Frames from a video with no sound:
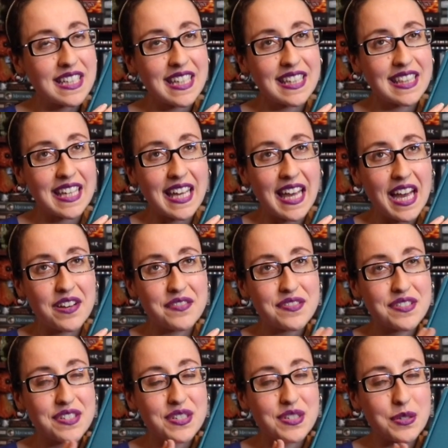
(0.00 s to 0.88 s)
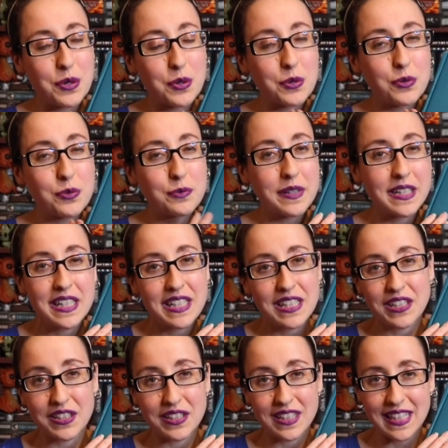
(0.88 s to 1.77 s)
Like, they have so
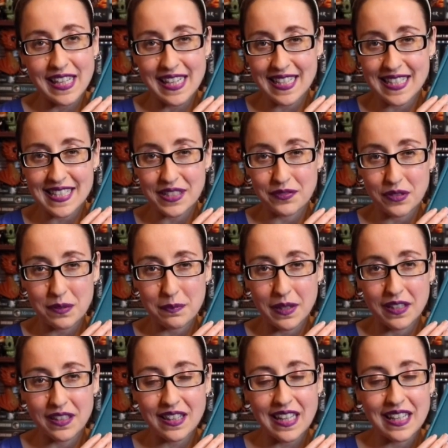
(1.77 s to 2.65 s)
many good things every month,